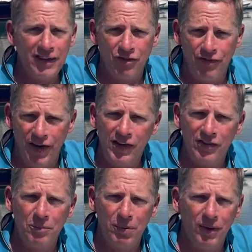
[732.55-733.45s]
It's very
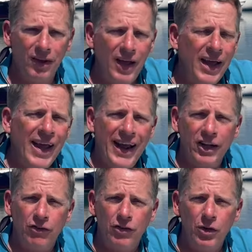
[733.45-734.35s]
simple,
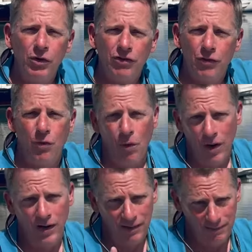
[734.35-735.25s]
and it's used
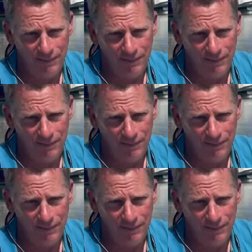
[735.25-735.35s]
for